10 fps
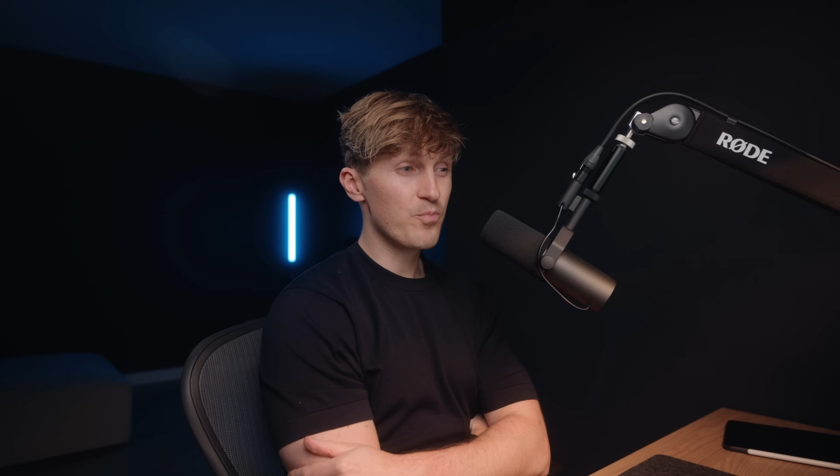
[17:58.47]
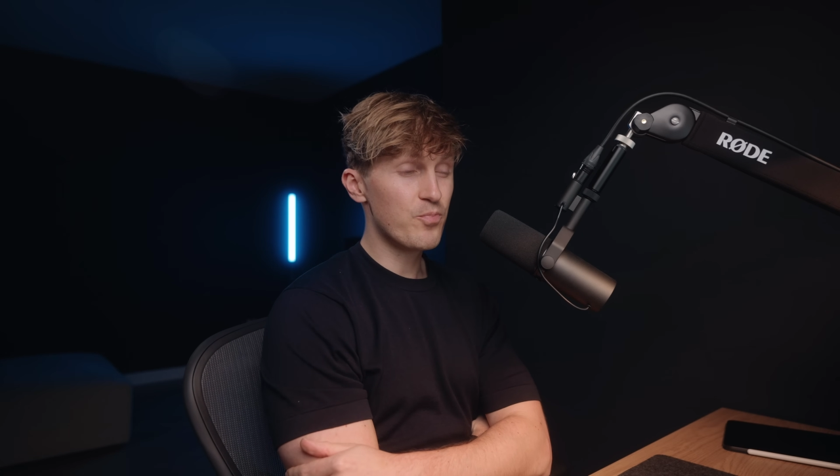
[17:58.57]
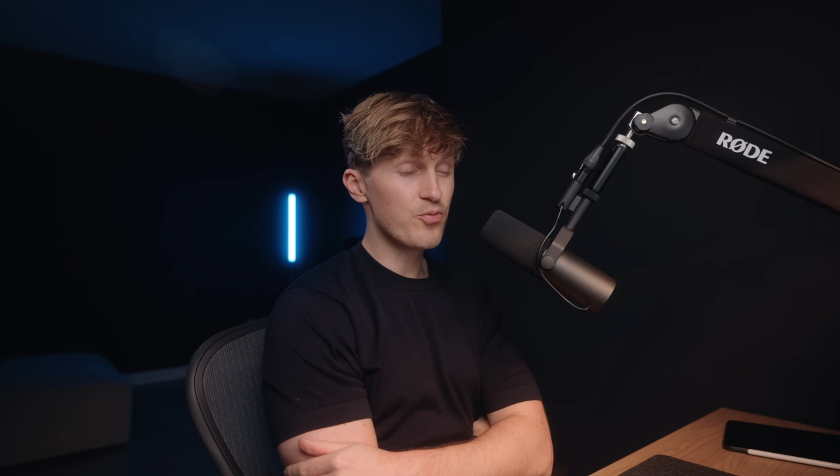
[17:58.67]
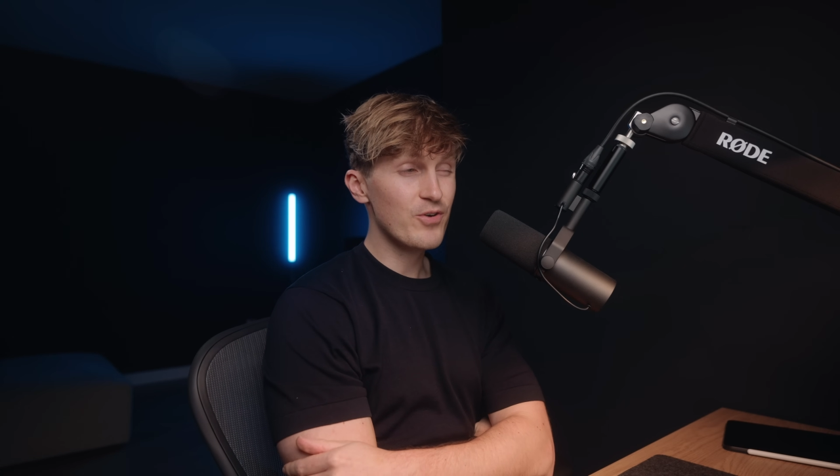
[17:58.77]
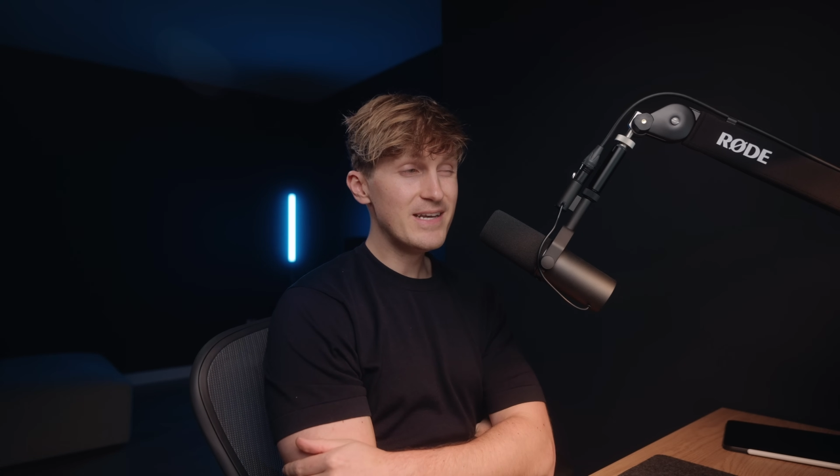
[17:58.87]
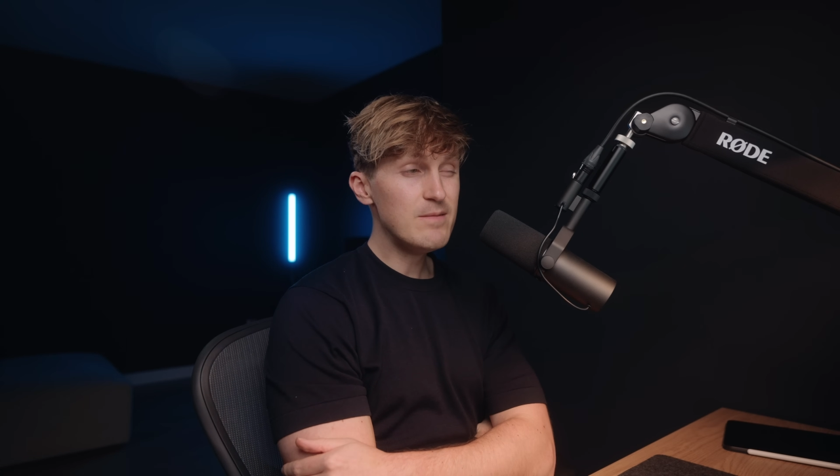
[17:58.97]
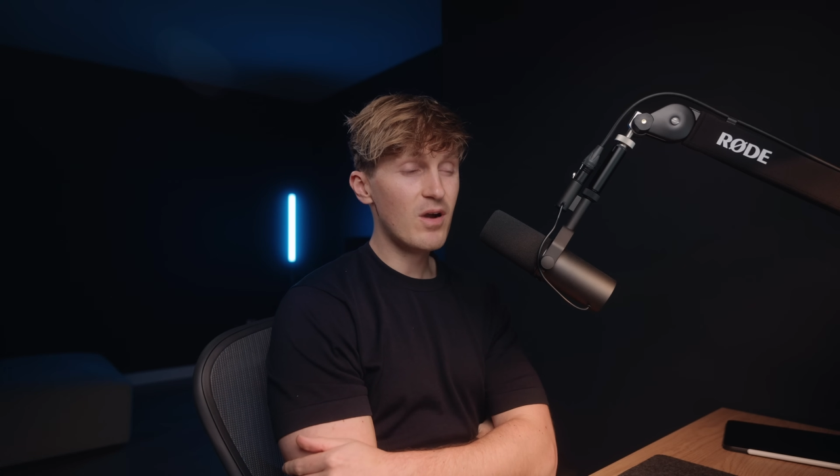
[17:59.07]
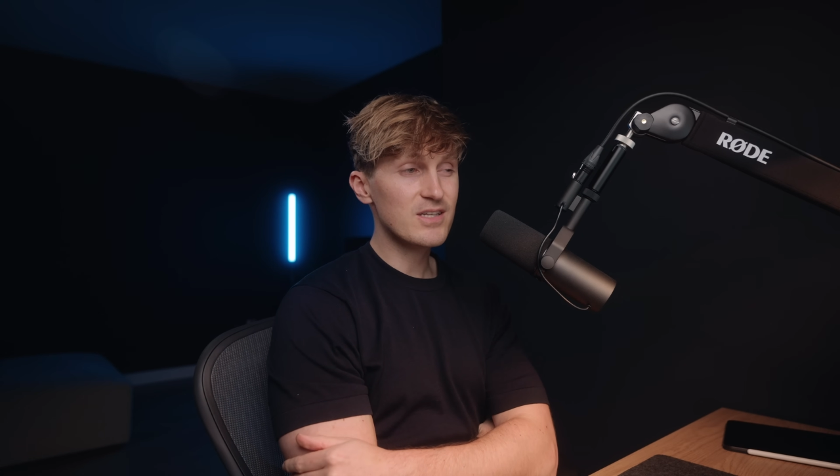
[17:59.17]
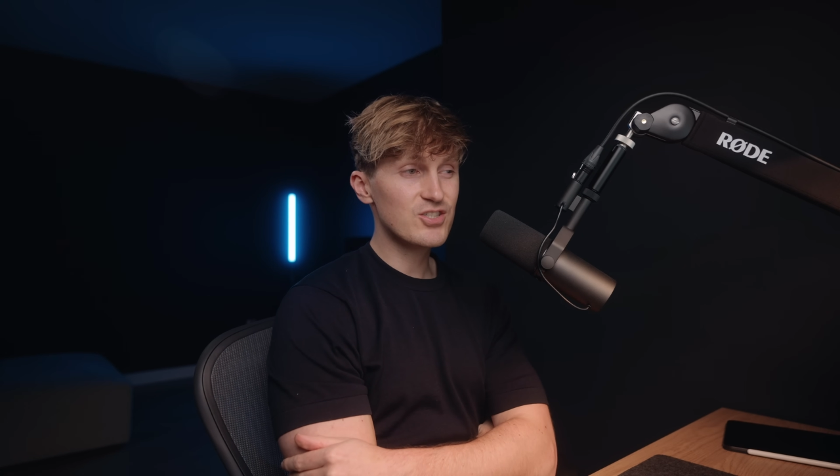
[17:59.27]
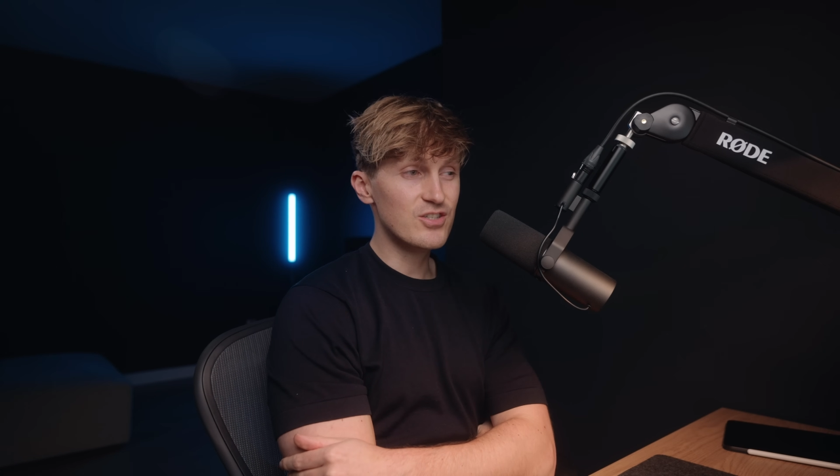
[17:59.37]
pretty
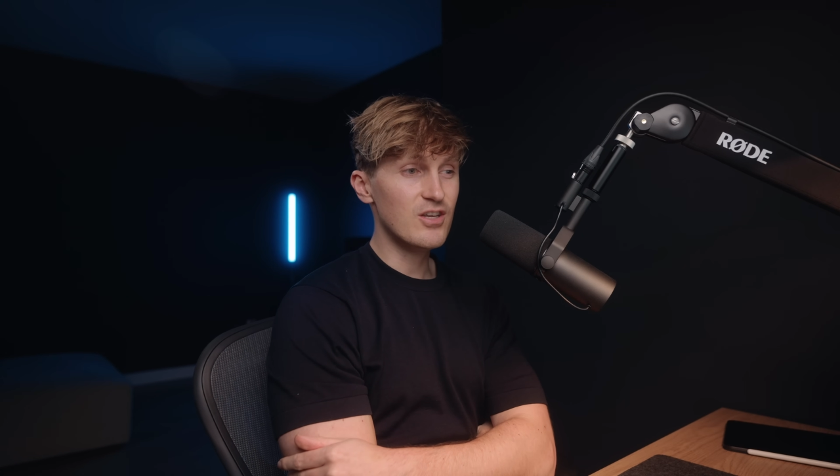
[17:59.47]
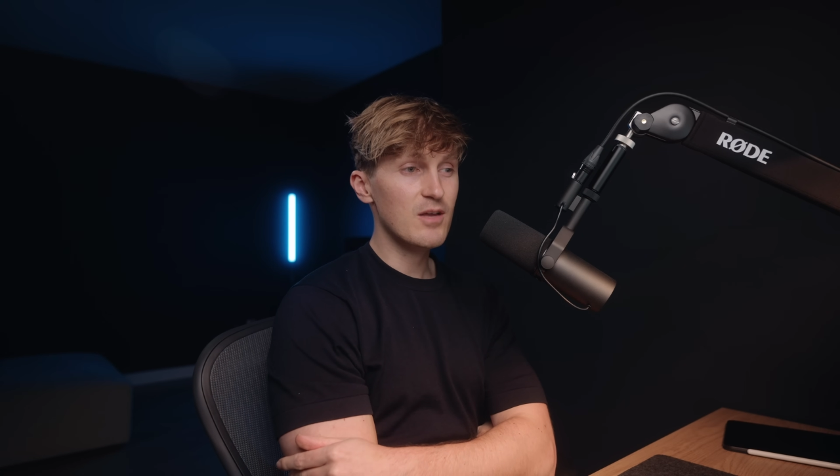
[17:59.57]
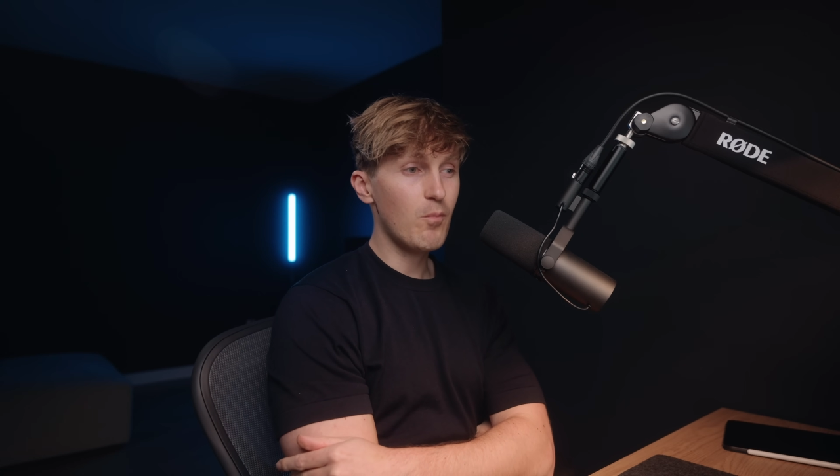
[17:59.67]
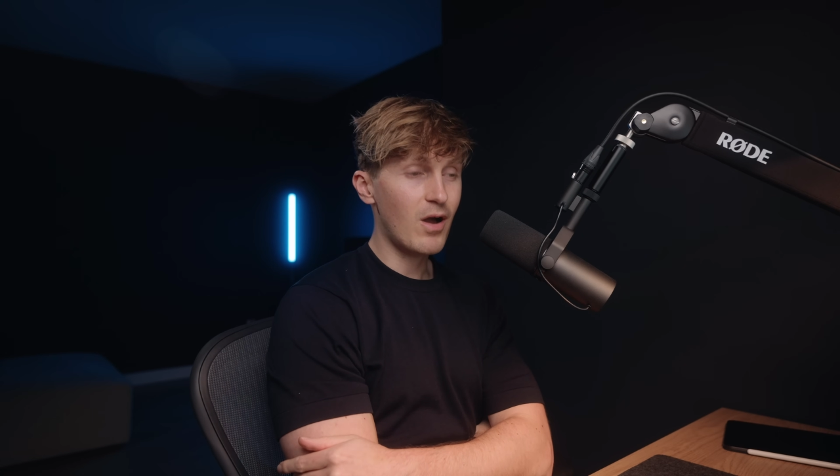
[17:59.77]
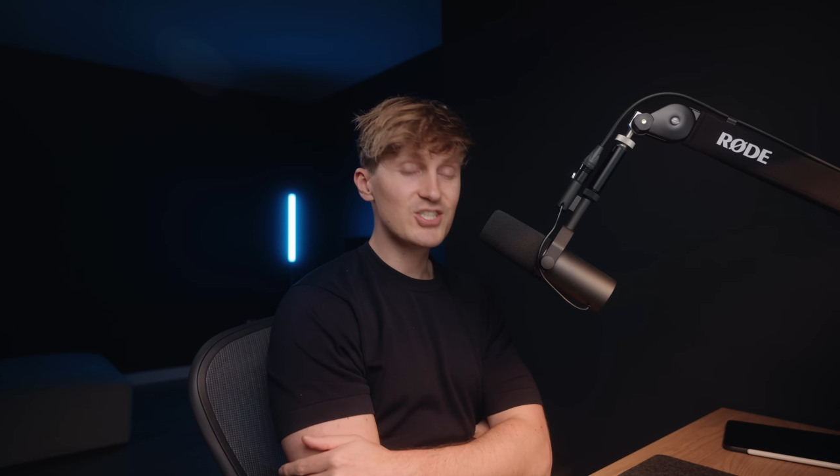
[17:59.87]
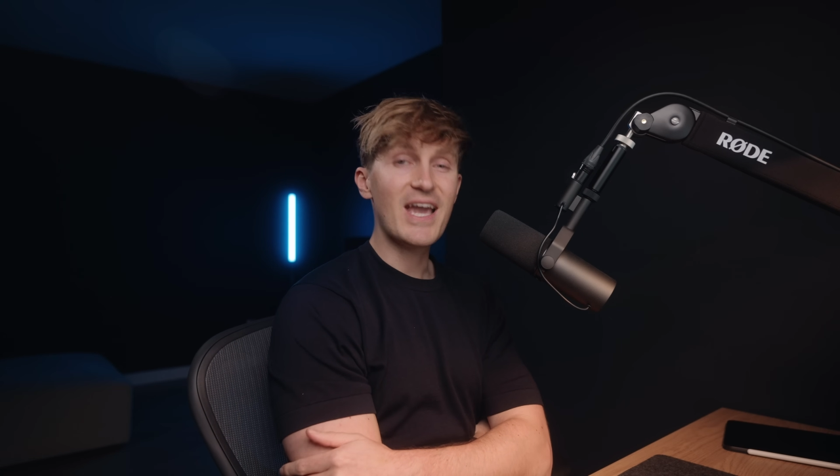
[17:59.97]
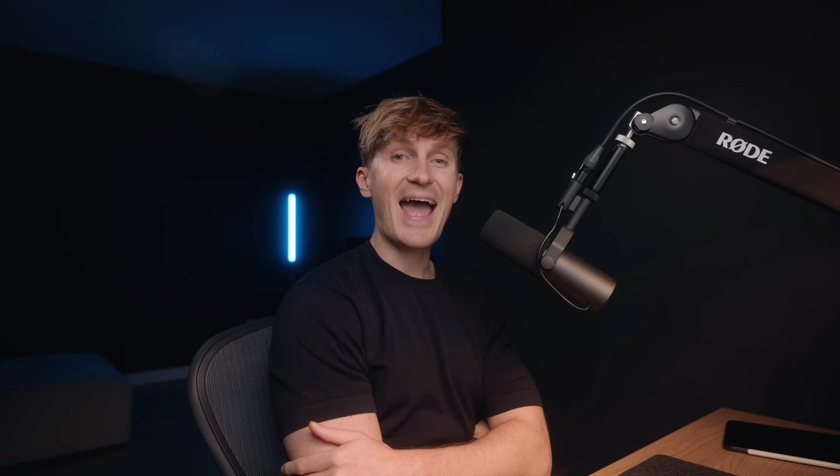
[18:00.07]
much not much